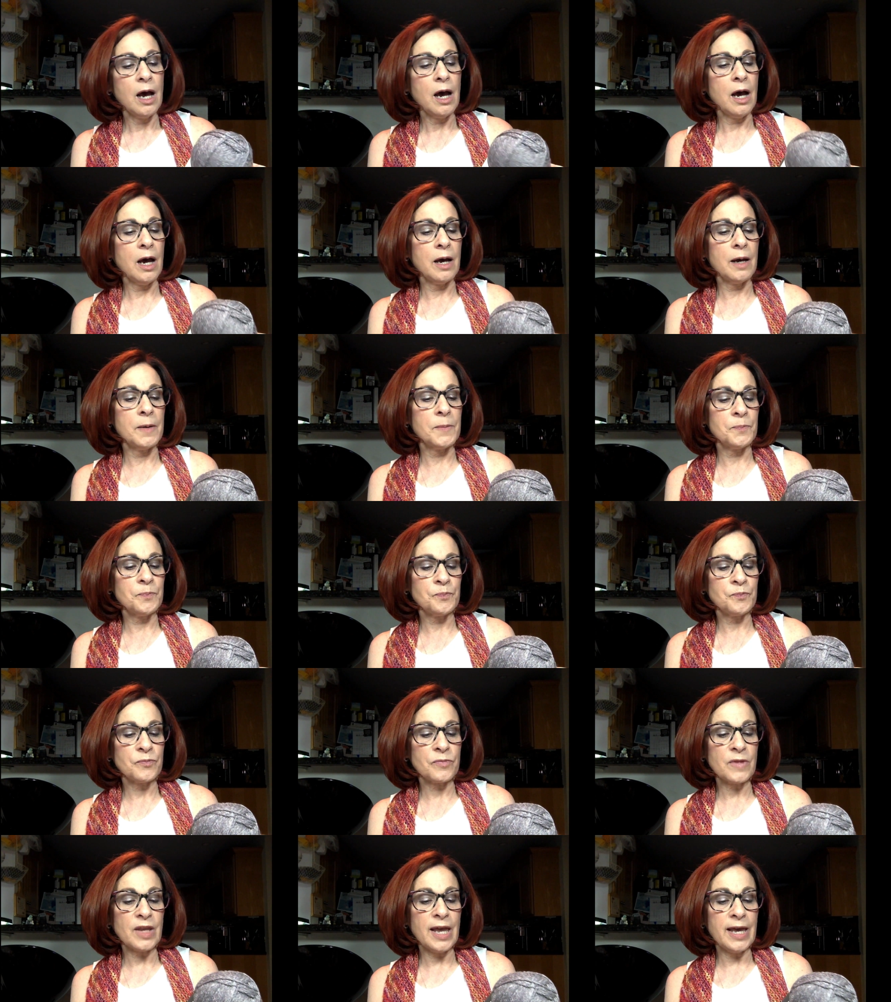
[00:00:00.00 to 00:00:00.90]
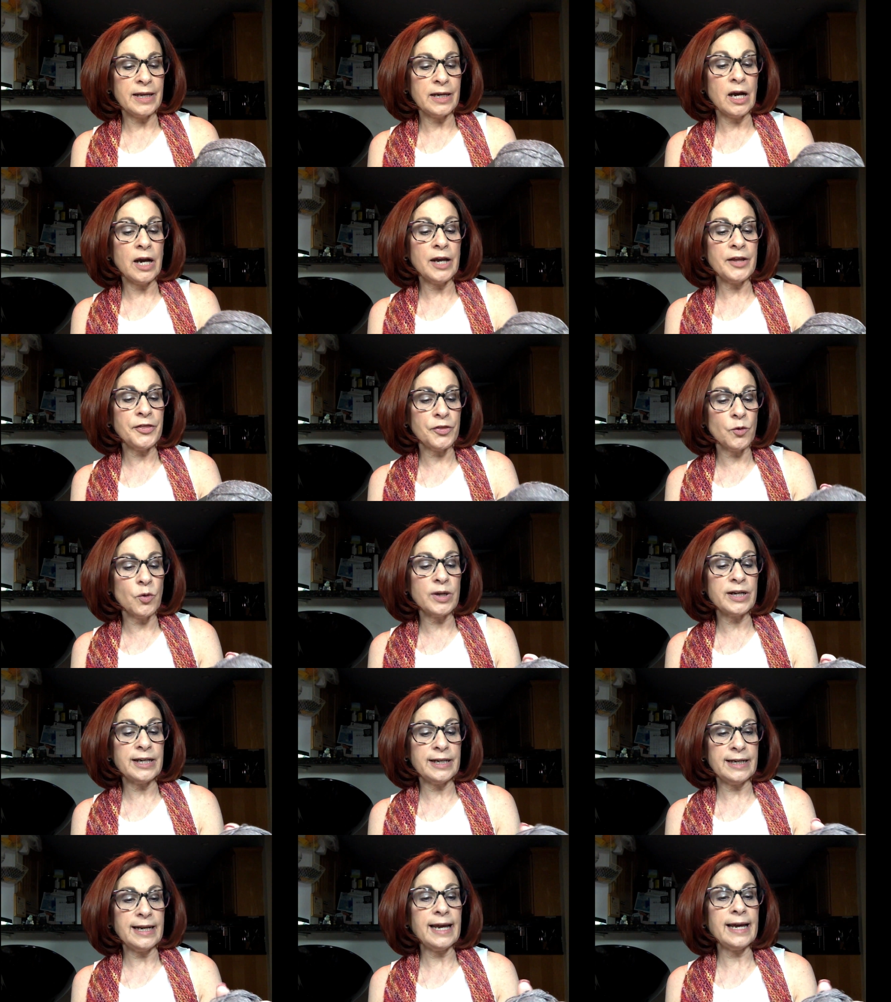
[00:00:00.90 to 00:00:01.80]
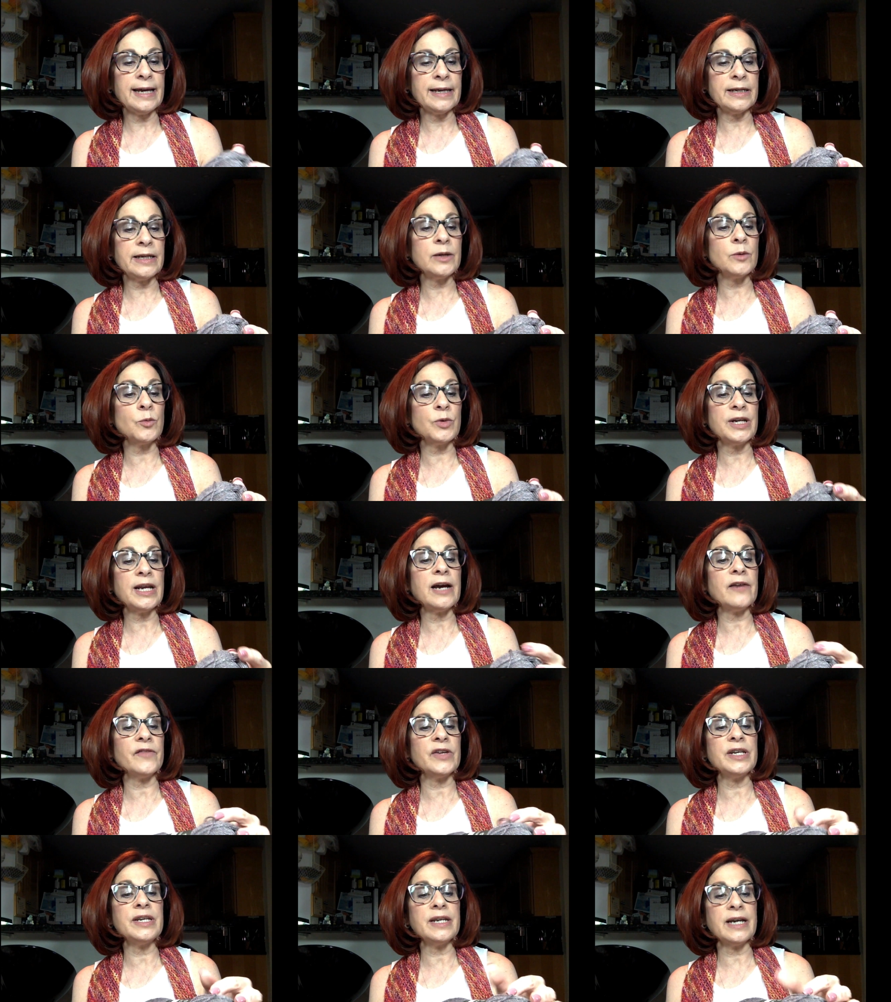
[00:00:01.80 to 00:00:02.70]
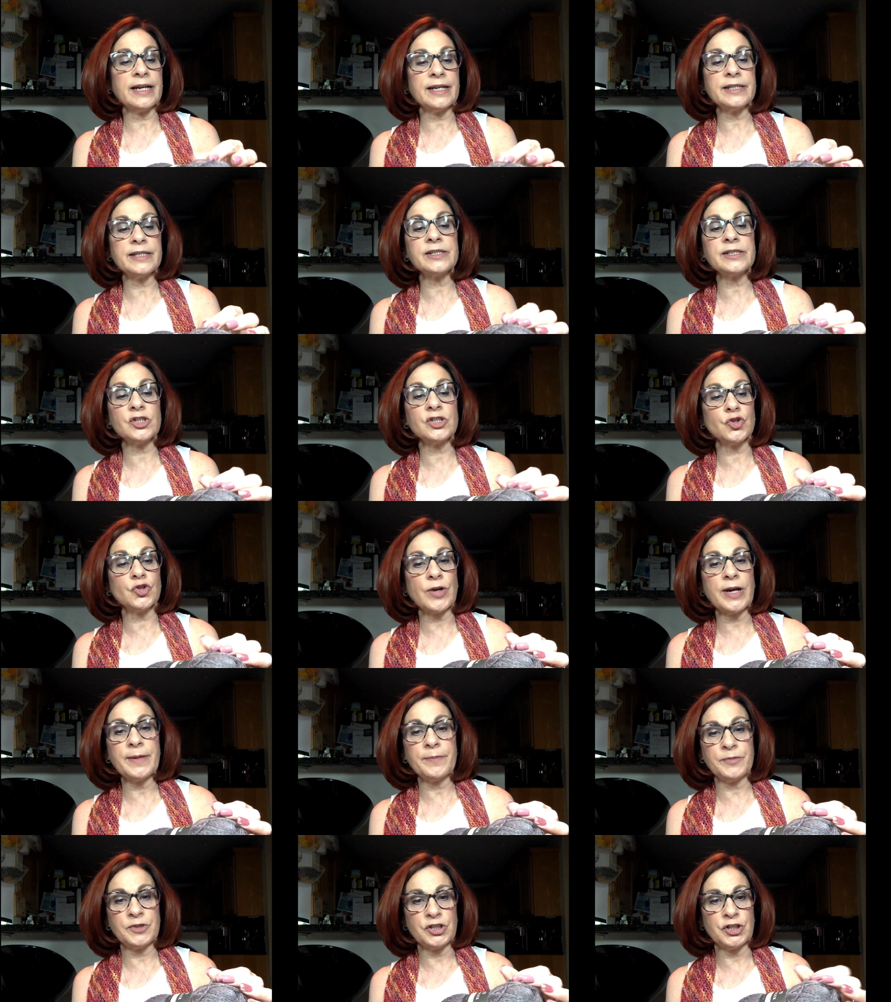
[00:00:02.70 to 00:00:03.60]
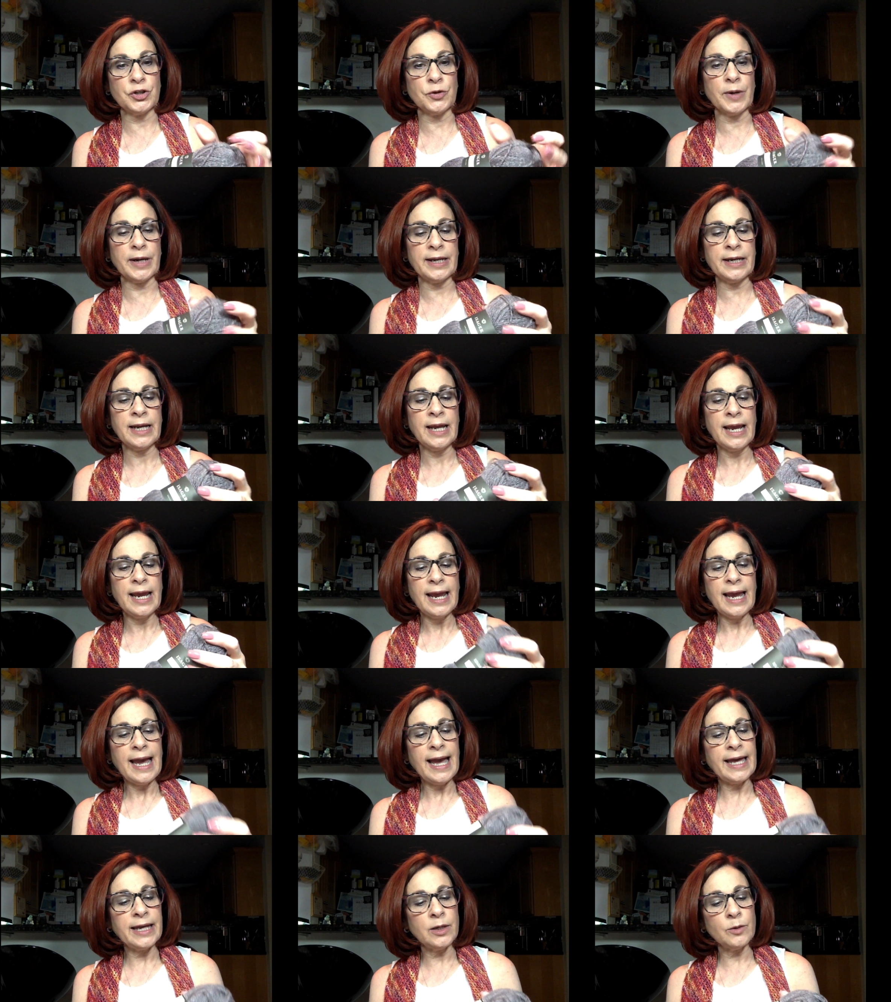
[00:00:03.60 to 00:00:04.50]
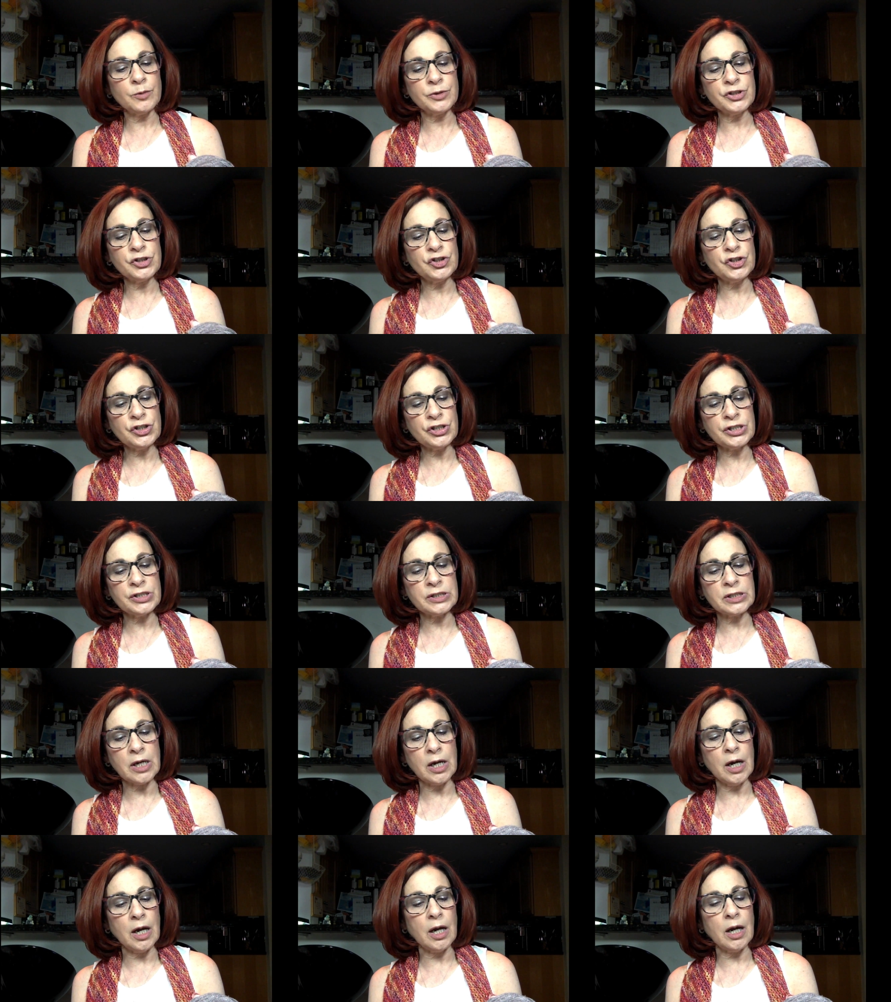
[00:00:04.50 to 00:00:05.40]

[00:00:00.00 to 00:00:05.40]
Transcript: and I thought it would have a nice drape to it, and it was just